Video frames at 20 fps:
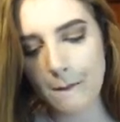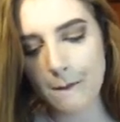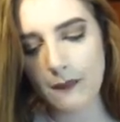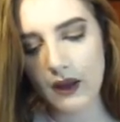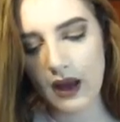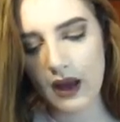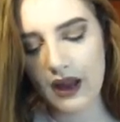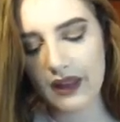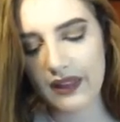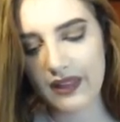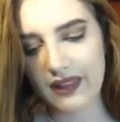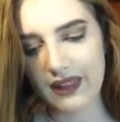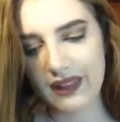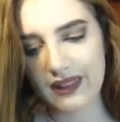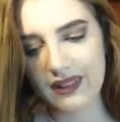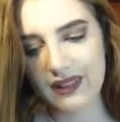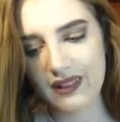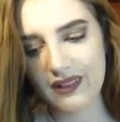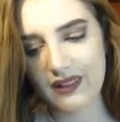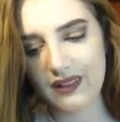but I
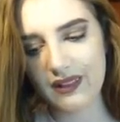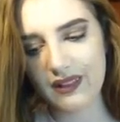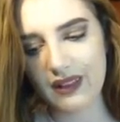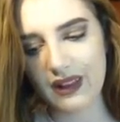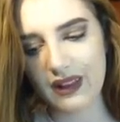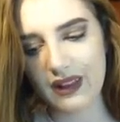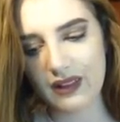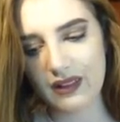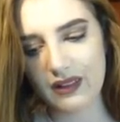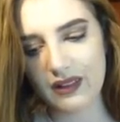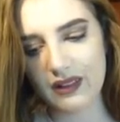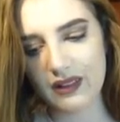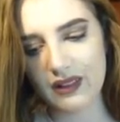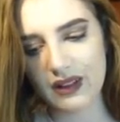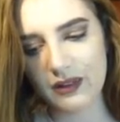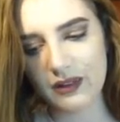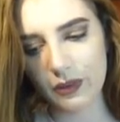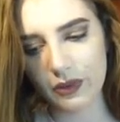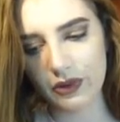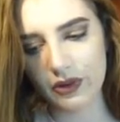think the
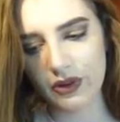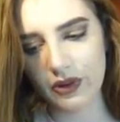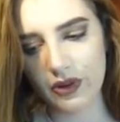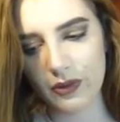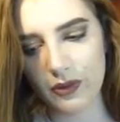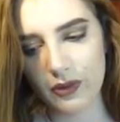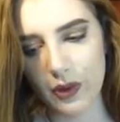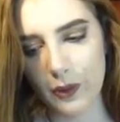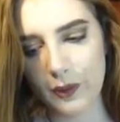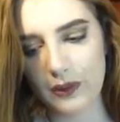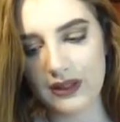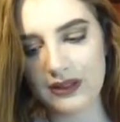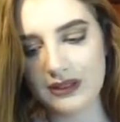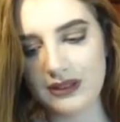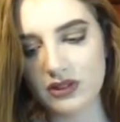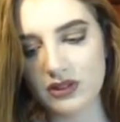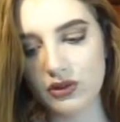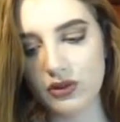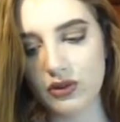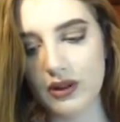lid wasn't on properly because
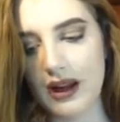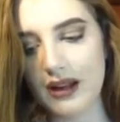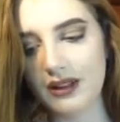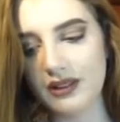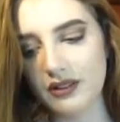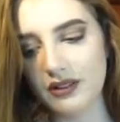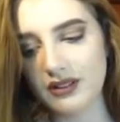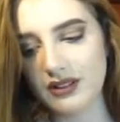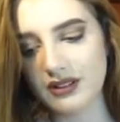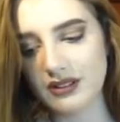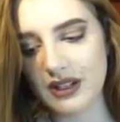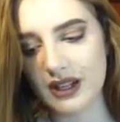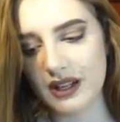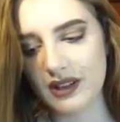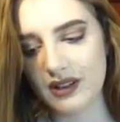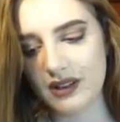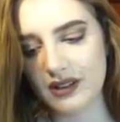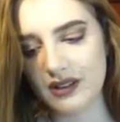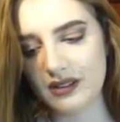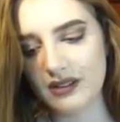it's cracked on the side
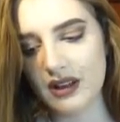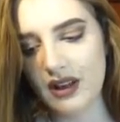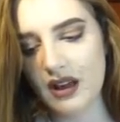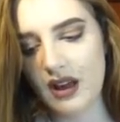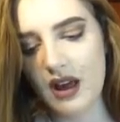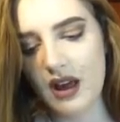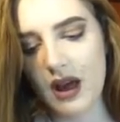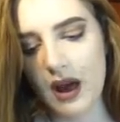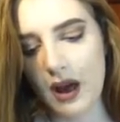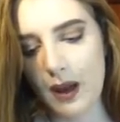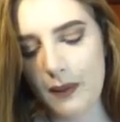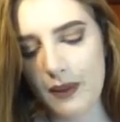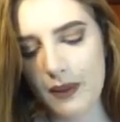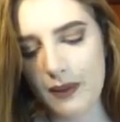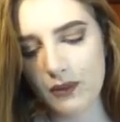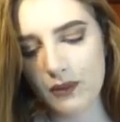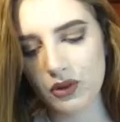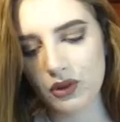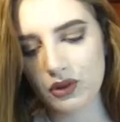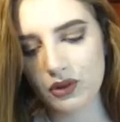and it's a bit
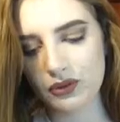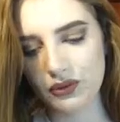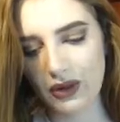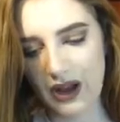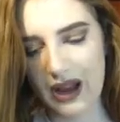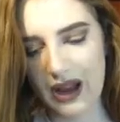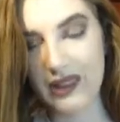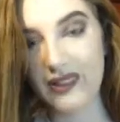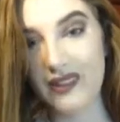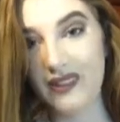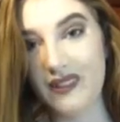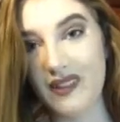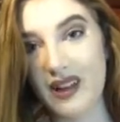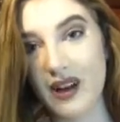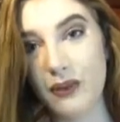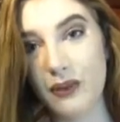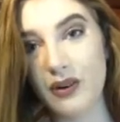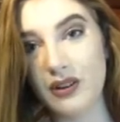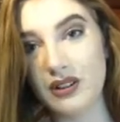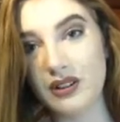more dry than
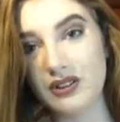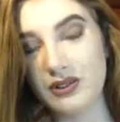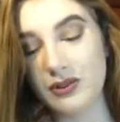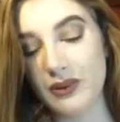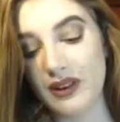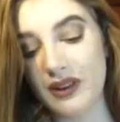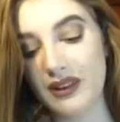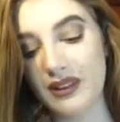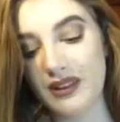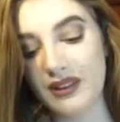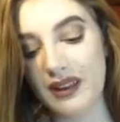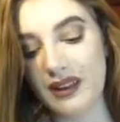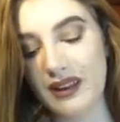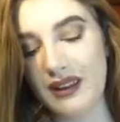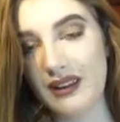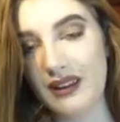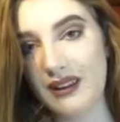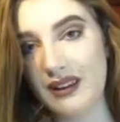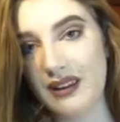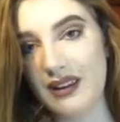that one, so I
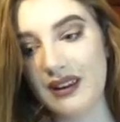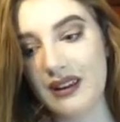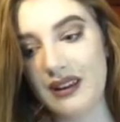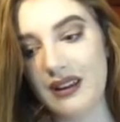think